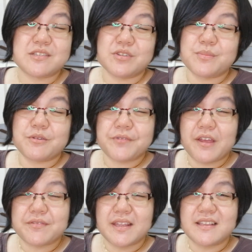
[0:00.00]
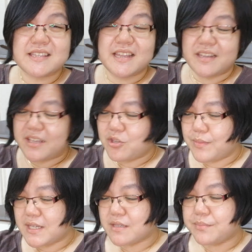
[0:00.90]
It's only been 5 days. And the
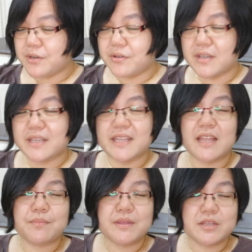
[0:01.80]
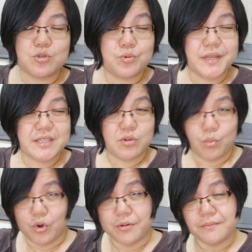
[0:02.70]
incubation period can be 2 weeks or
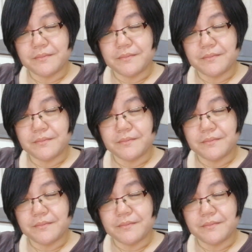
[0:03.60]
more.